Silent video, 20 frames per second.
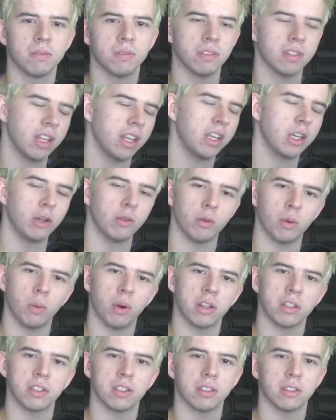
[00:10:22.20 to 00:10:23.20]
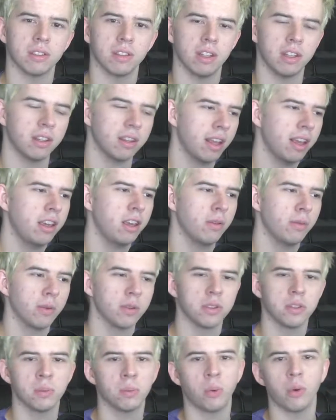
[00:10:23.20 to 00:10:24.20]
Thank you for watching, and thank you
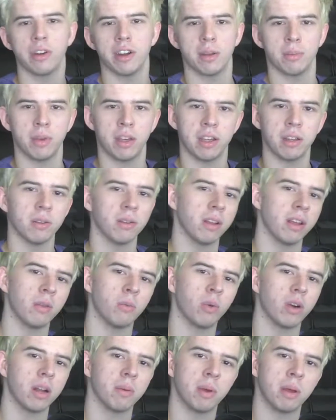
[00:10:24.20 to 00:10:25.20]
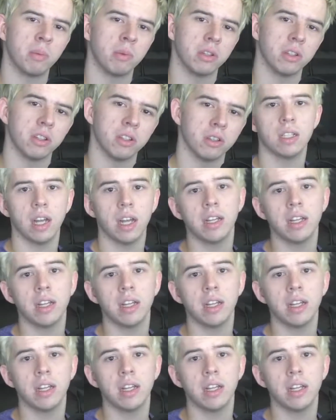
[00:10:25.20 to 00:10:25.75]
for supporting me and what I'm able to do.